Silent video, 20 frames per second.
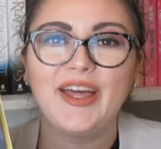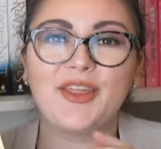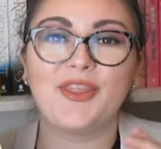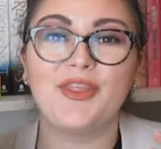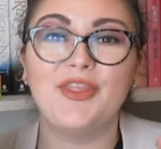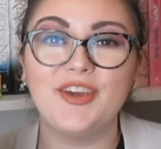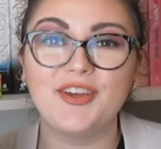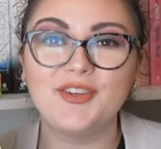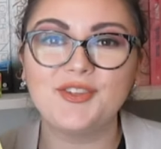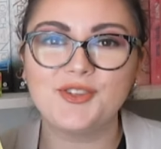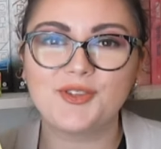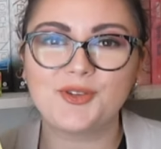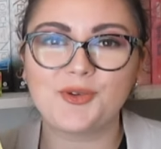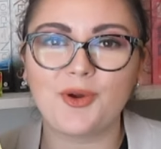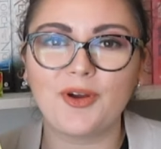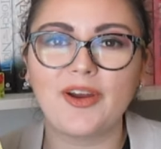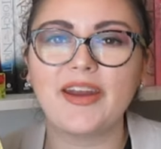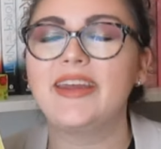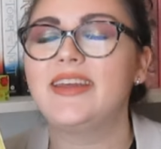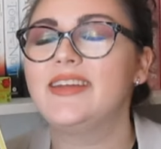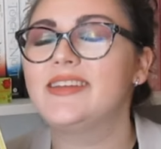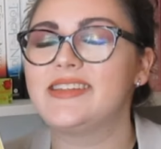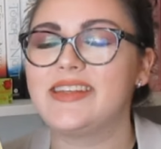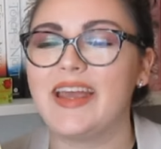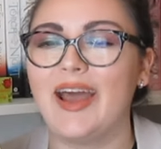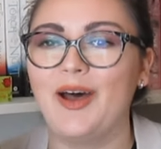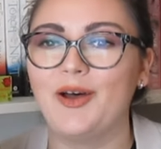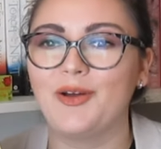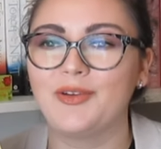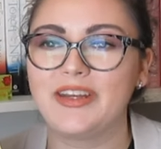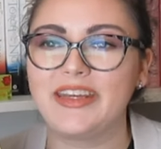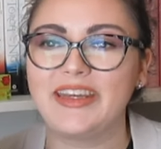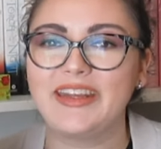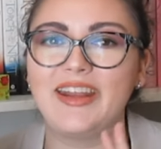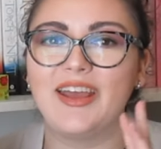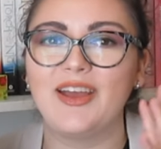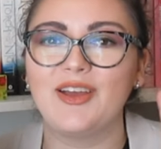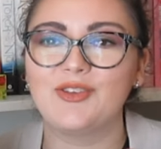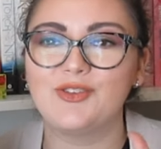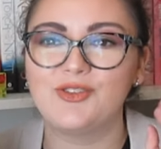This story
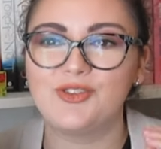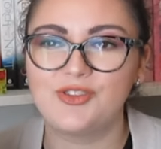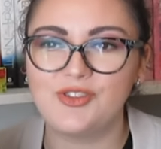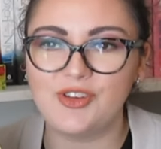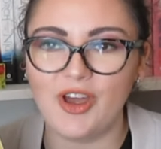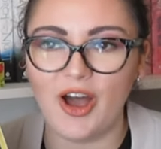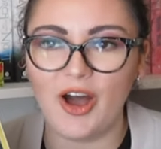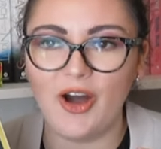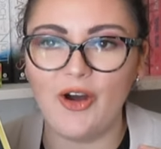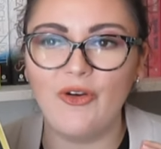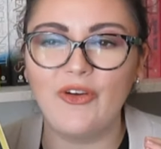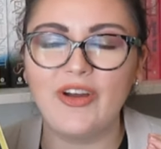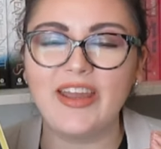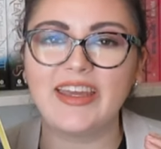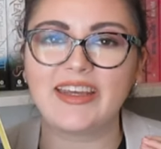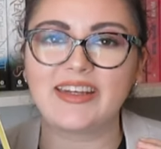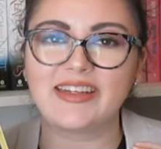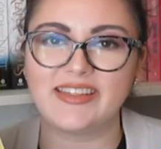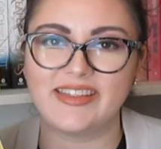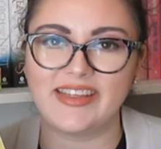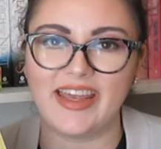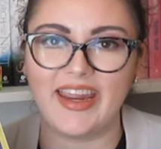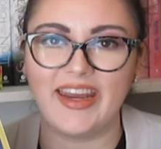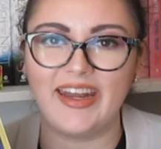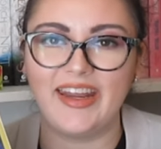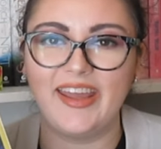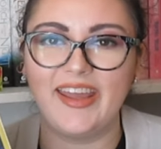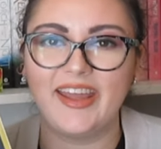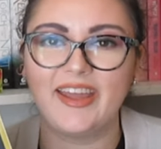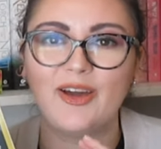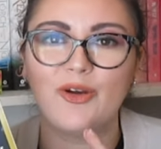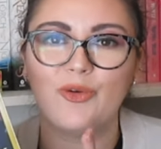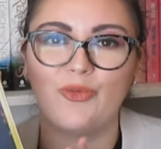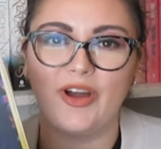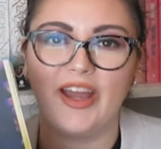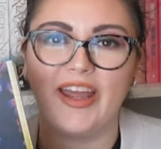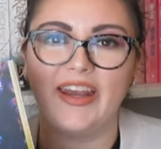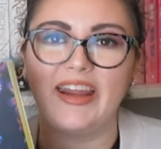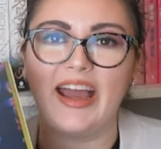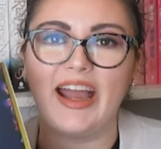sounded so exciting
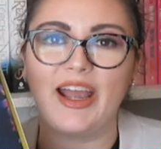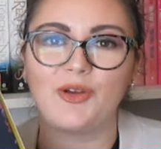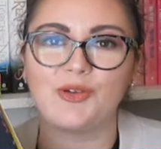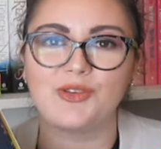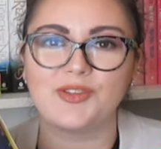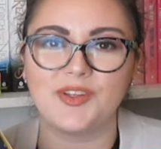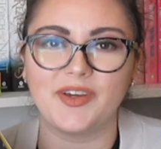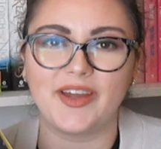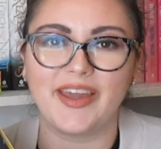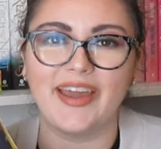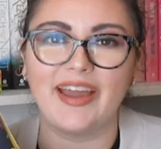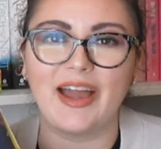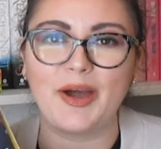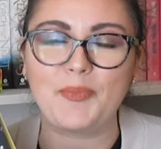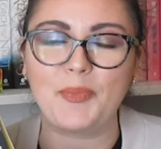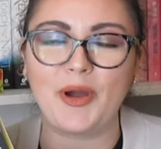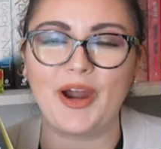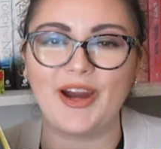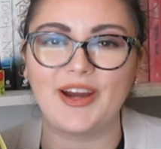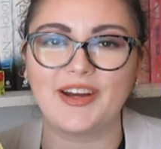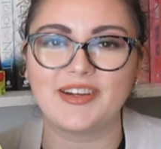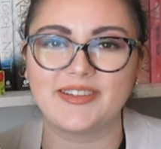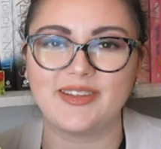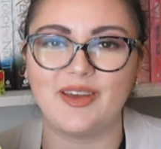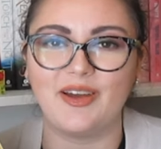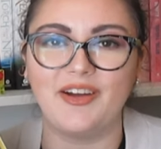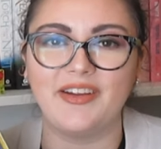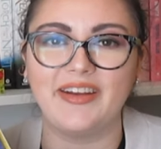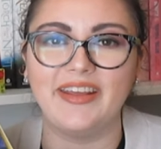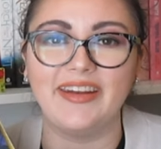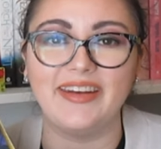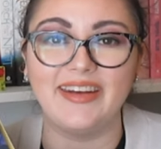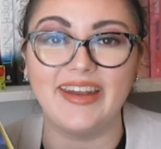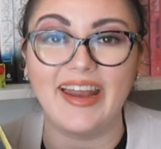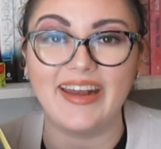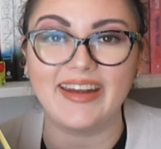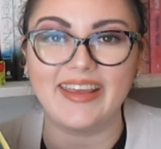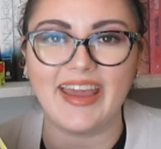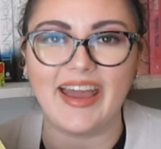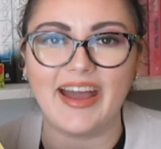when I was looking up ARCs on
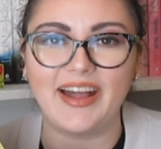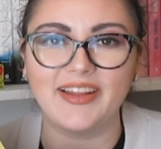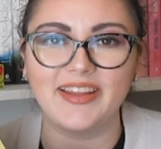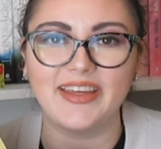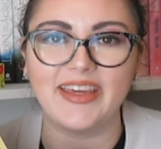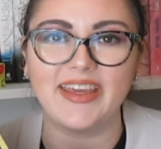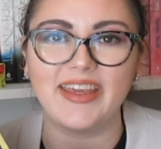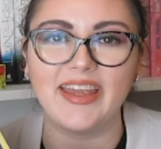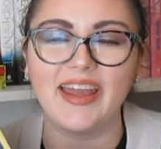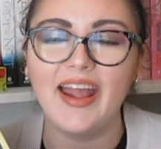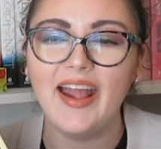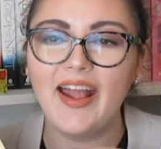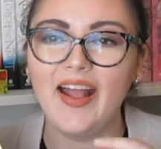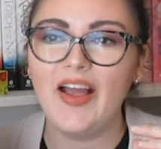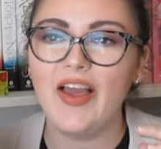NetGalley.